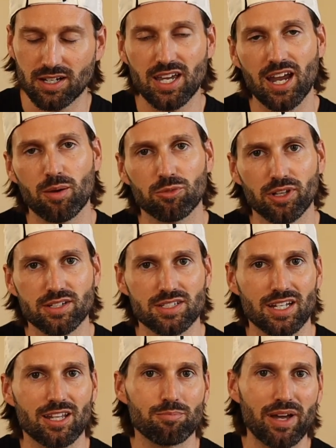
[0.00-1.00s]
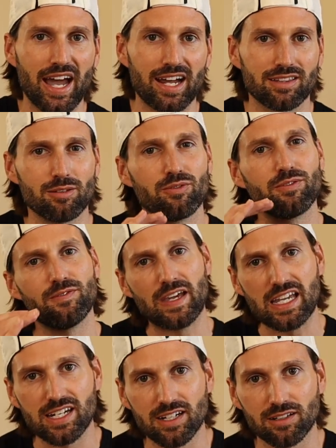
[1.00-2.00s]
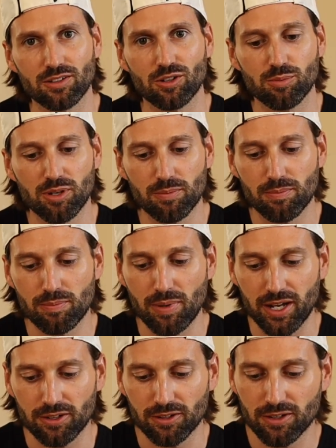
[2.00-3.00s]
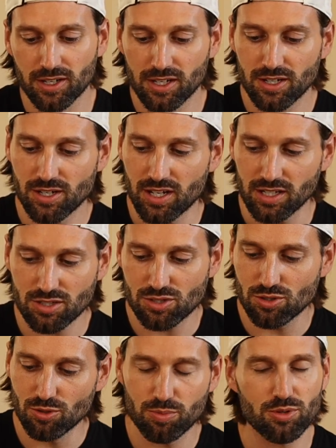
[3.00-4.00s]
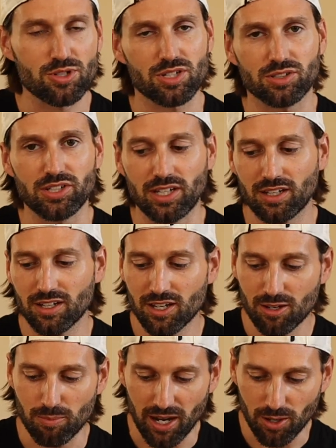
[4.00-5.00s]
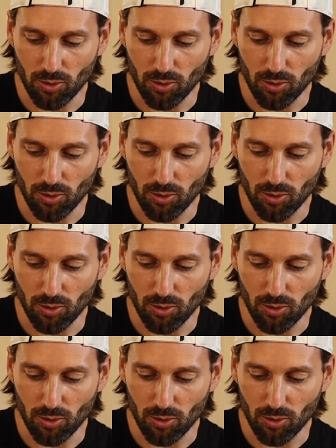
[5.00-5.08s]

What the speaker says: camera lenses on the back, they fade in a little bit better. It's super sleek. My